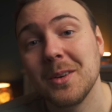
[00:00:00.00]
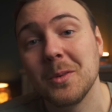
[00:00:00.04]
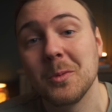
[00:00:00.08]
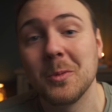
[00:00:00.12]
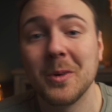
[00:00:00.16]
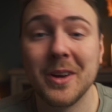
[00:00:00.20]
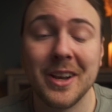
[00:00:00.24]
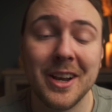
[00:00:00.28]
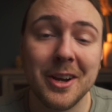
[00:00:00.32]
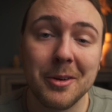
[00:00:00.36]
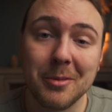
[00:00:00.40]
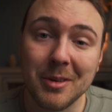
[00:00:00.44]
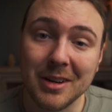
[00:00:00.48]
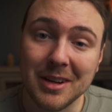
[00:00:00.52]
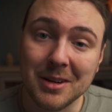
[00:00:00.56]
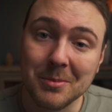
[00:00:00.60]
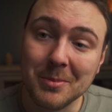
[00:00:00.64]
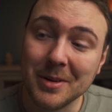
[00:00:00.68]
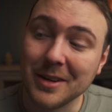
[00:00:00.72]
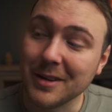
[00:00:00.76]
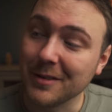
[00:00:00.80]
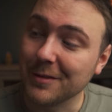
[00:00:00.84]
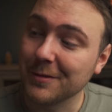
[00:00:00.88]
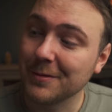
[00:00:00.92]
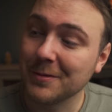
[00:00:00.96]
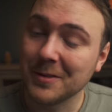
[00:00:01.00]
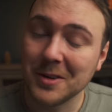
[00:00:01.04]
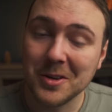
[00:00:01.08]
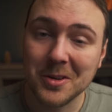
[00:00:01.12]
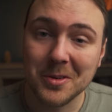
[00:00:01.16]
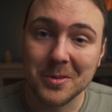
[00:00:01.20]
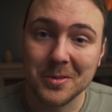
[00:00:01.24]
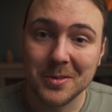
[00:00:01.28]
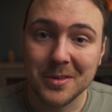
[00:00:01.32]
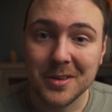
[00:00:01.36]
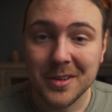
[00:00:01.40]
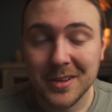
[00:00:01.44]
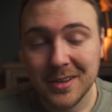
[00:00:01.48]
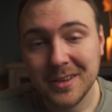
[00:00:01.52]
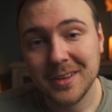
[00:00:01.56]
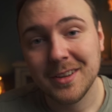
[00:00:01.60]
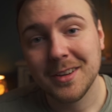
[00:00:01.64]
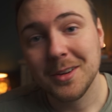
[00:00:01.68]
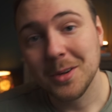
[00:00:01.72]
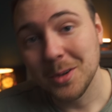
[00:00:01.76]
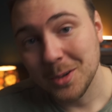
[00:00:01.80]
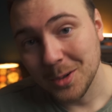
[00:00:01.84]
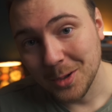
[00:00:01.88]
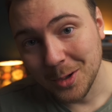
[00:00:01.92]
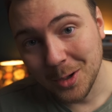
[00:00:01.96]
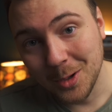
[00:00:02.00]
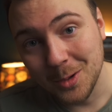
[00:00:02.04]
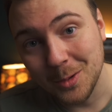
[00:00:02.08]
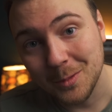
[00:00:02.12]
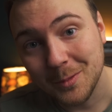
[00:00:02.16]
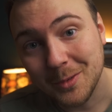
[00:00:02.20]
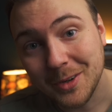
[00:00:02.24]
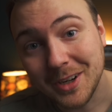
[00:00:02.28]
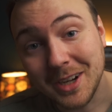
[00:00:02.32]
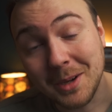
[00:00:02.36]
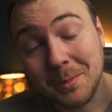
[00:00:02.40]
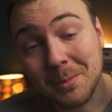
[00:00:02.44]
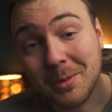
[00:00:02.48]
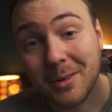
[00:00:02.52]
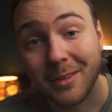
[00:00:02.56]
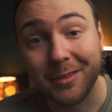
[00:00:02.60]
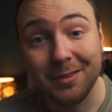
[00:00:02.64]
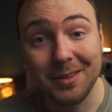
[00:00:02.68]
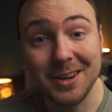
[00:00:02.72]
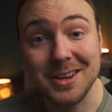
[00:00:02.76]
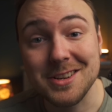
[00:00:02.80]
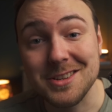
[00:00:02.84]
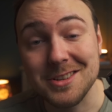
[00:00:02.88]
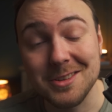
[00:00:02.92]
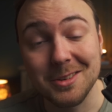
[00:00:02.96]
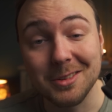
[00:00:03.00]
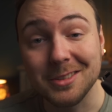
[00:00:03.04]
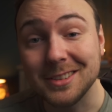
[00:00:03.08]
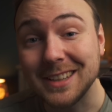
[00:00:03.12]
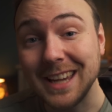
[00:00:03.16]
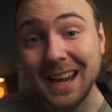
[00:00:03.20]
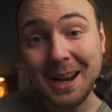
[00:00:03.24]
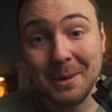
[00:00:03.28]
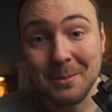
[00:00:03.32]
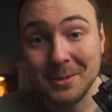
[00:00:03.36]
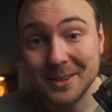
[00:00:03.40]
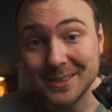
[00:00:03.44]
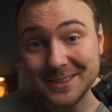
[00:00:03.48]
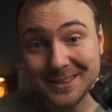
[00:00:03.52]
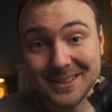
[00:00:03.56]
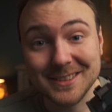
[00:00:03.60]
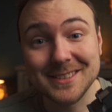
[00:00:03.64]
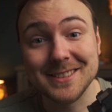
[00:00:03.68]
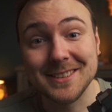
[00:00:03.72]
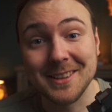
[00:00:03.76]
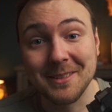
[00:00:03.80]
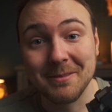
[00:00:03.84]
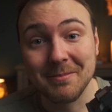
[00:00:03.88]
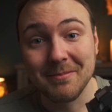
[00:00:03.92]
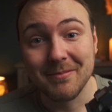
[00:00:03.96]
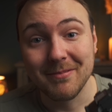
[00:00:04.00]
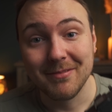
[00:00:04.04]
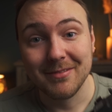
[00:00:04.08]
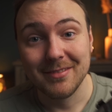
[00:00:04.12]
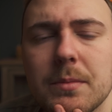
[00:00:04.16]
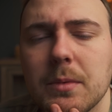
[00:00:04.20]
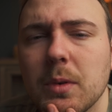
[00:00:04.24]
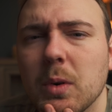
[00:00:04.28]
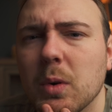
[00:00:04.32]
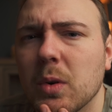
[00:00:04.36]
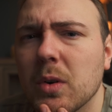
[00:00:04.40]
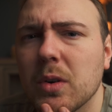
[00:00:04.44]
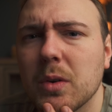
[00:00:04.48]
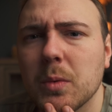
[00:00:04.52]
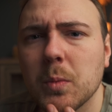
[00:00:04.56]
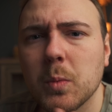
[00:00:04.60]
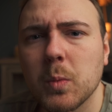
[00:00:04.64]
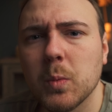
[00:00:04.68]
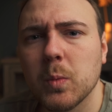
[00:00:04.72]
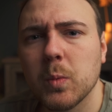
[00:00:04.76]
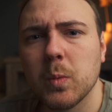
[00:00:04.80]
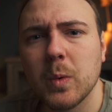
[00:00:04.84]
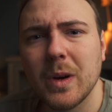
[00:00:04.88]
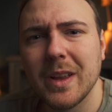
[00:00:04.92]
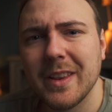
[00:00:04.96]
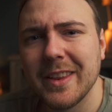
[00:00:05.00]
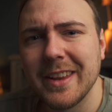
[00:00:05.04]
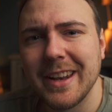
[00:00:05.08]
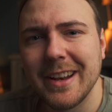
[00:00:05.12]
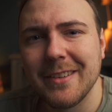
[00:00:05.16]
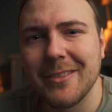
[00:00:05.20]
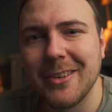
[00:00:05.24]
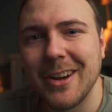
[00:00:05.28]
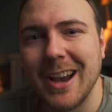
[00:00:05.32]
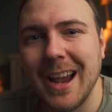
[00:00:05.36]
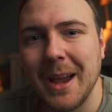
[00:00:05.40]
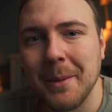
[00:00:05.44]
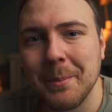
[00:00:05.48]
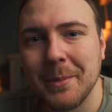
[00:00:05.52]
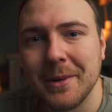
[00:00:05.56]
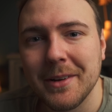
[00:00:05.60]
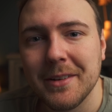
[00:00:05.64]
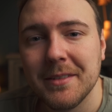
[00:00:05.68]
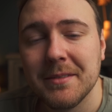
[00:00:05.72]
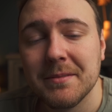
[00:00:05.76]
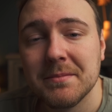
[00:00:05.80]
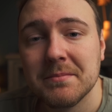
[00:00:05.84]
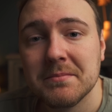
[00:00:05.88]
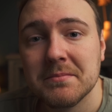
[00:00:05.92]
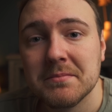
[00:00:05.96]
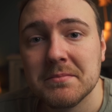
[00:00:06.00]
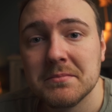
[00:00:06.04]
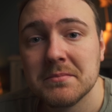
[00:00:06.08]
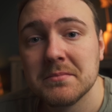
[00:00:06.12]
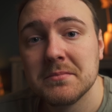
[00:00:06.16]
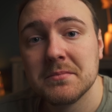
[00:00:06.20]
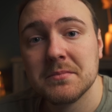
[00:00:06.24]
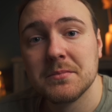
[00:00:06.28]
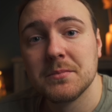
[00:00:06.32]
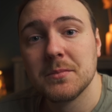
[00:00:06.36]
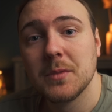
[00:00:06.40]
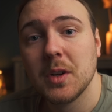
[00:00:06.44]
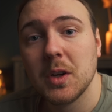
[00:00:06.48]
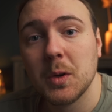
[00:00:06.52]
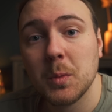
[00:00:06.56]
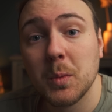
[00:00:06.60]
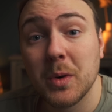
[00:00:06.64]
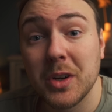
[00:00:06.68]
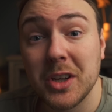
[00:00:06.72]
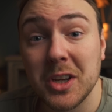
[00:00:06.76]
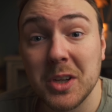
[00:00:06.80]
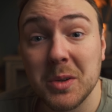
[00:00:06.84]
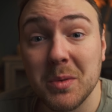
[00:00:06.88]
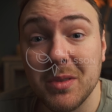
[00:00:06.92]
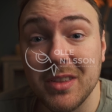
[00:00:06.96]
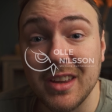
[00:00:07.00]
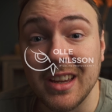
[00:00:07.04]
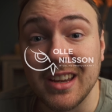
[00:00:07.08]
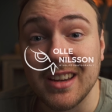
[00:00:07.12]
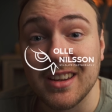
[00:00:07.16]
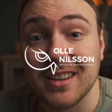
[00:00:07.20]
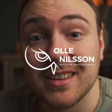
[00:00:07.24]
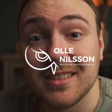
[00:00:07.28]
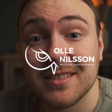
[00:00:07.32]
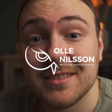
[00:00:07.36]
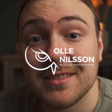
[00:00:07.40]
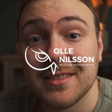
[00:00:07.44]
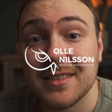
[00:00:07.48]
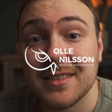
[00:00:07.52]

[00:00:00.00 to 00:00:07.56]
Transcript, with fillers: when I recommend a phone over a professional camera system. Or will it ever happen? What do you think?